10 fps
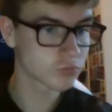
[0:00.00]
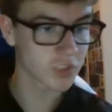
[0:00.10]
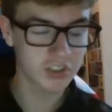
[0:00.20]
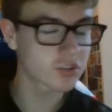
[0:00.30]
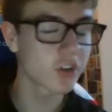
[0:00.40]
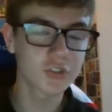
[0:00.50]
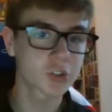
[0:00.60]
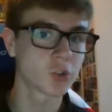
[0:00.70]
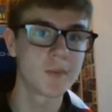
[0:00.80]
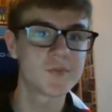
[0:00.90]
This is
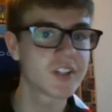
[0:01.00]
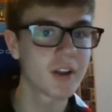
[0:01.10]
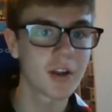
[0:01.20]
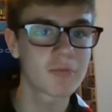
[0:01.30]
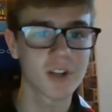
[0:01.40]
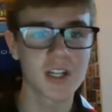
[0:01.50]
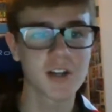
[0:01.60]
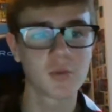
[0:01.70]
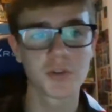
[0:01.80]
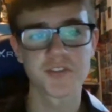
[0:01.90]
unscripted. I don't really
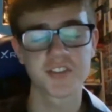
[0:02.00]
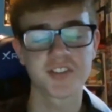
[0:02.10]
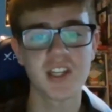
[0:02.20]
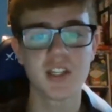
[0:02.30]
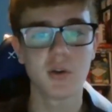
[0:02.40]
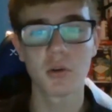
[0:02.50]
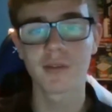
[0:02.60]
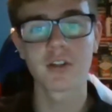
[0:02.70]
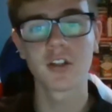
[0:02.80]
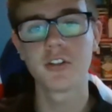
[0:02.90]
know what to say. All
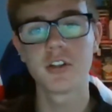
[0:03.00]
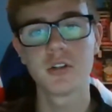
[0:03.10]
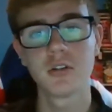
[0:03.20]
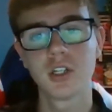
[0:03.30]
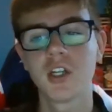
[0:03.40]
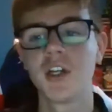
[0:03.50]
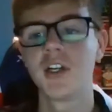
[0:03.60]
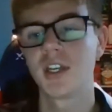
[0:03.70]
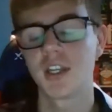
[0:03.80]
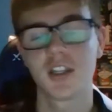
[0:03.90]
I'm going to do
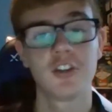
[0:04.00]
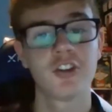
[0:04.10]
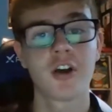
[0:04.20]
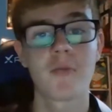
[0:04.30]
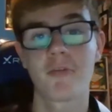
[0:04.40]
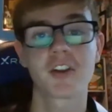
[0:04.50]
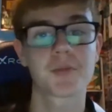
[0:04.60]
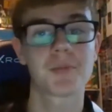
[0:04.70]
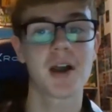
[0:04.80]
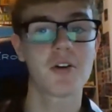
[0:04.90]
is
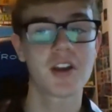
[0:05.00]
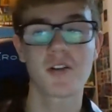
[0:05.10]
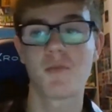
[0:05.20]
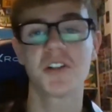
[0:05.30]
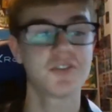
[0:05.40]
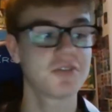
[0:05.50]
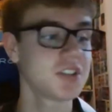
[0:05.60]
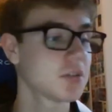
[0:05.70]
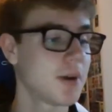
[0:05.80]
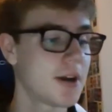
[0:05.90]
think about it. And while I
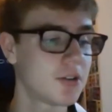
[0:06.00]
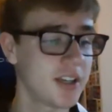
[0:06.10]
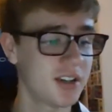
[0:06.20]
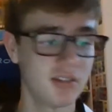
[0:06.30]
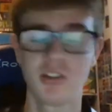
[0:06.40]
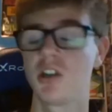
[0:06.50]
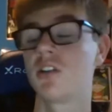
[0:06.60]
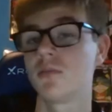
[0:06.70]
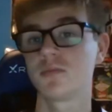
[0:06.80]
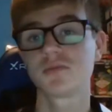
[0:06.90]
think about it,
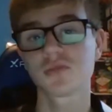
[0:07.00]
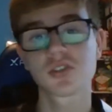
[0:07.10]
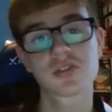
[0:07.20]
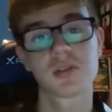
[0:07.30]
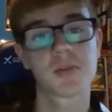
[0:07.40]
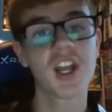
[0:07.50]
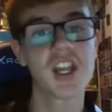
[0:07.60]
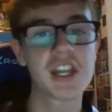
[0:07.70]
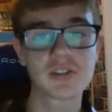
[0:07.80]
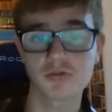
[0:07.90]
I'm just going to play
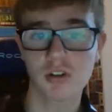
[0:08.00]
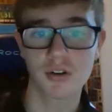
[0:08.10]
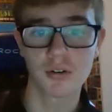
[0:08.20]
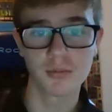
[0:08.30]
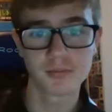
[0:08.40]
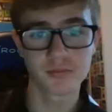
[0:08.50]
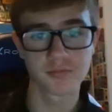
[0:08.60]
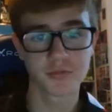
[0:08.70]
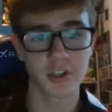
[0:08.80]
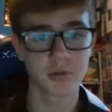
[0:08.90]
the intro.
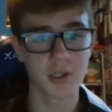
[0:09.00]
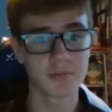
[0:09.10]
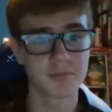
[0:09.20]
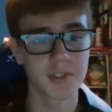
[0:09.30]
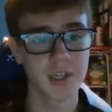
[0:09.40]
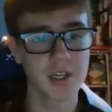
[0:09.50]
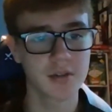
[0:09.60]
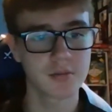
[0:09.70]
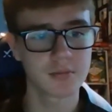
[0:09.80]
So, yeah.